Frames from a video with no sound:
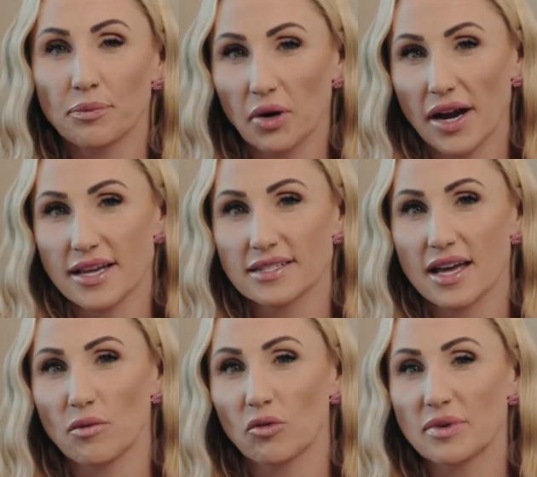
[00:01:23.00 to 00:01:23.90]
a price
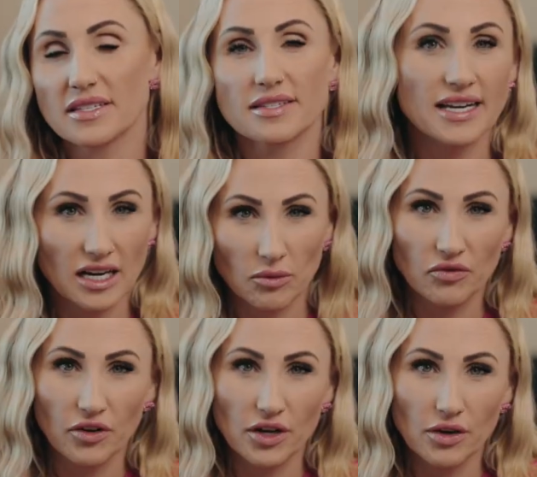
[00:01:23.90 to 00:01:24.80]
that will be sustainable
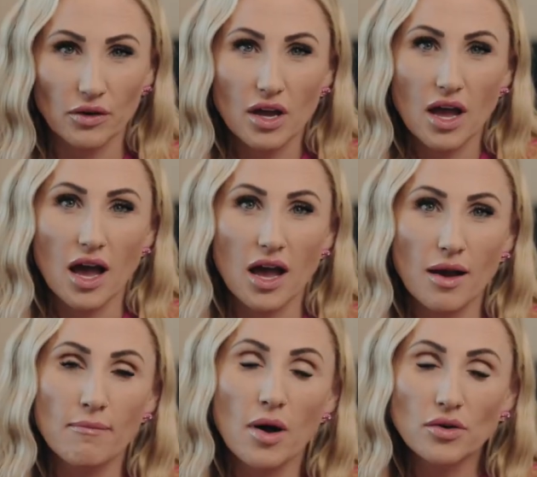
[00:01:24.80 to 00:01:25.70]
for you.
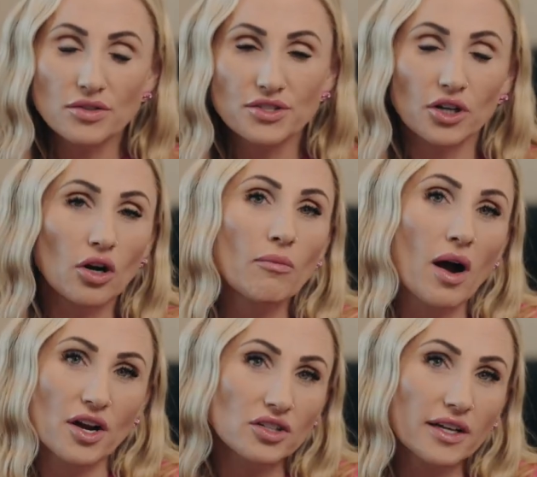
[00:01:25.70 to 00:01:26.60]
Most
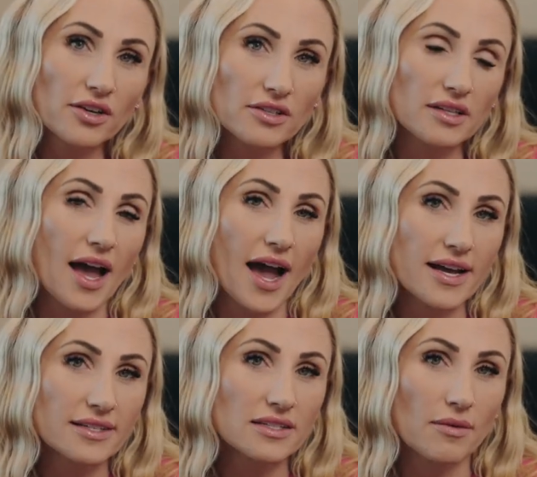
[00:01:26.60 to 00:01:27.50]
neuromodulators
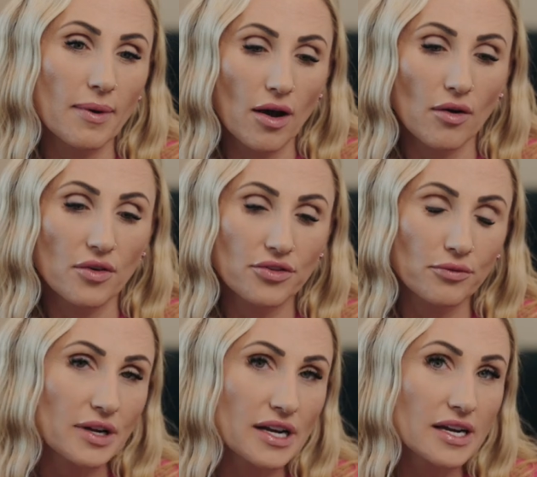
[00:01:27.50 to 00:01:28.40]
last about
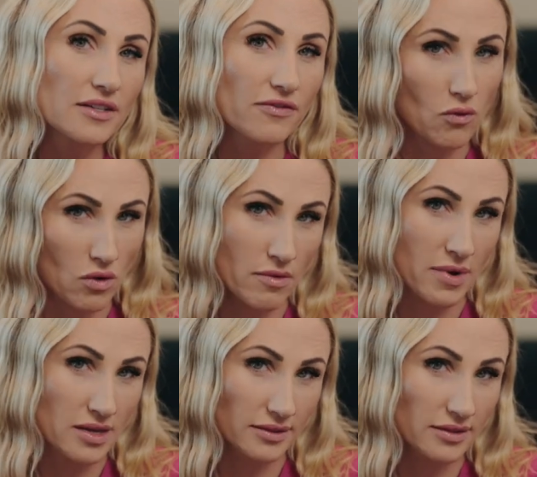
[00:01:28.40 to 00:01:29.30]
3 to 4
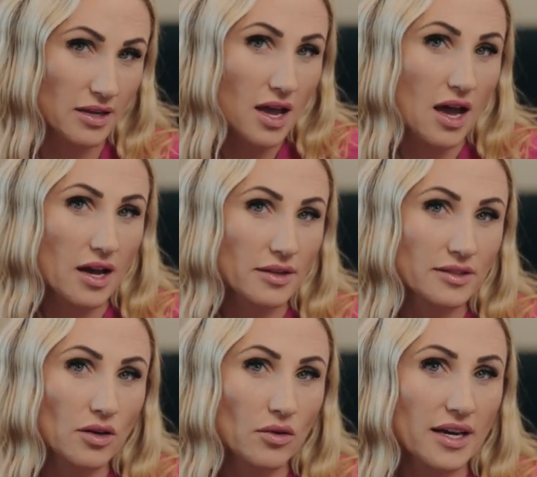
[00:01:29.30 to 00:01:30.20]
months.
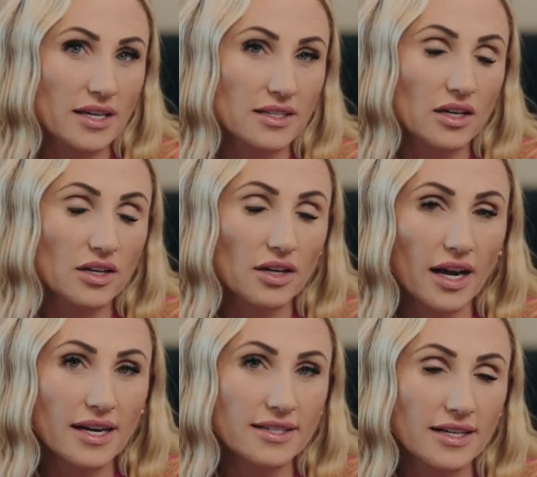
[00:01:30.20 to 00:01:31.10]
So it's a good
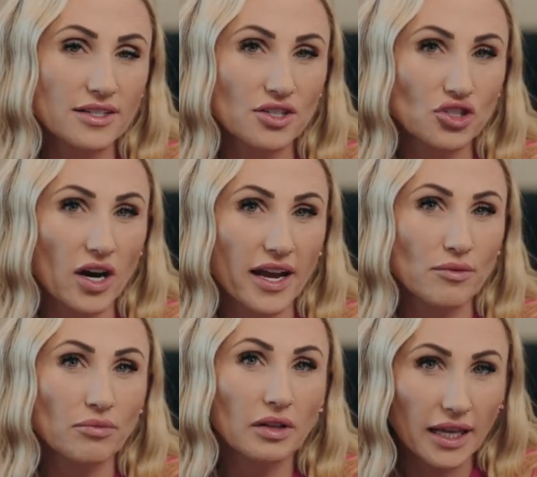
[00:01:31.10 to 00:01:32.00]
idea to try
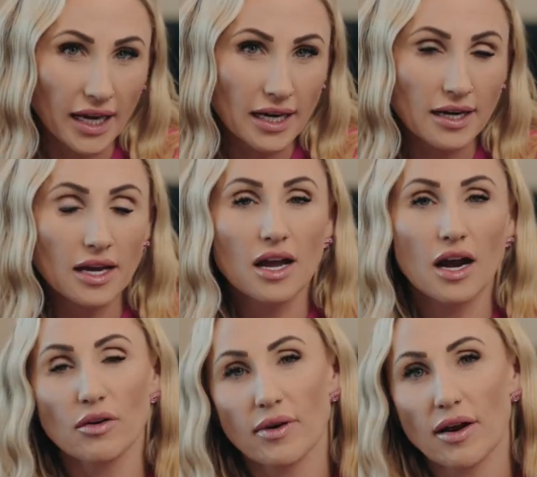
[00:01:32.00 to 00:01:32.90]
and plan
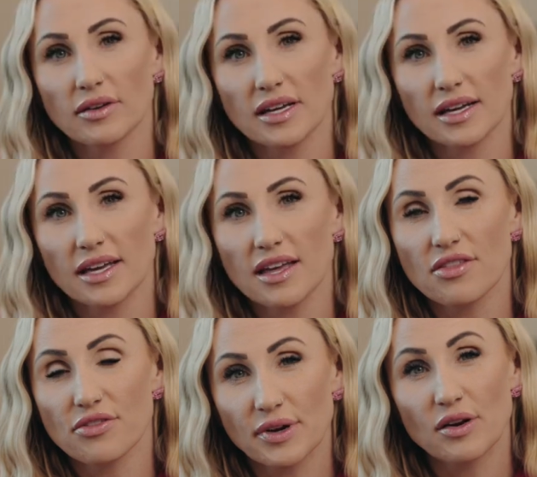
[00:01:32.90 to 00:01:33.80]
around getting it
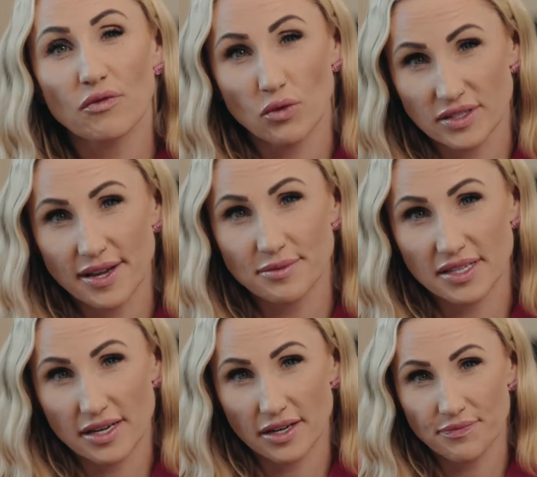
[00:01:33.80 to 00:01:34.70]
3 or 4 times
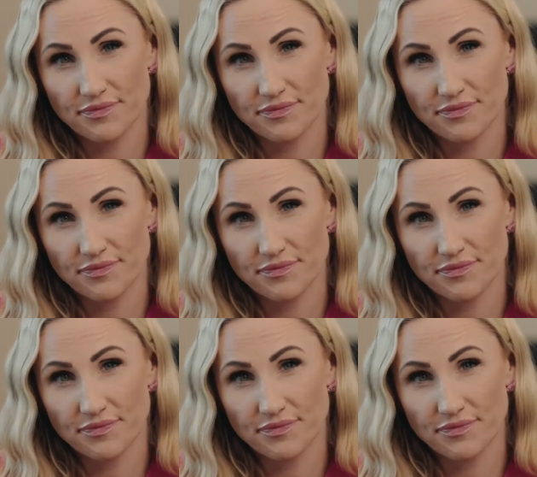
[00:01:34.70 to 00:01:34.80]
a year.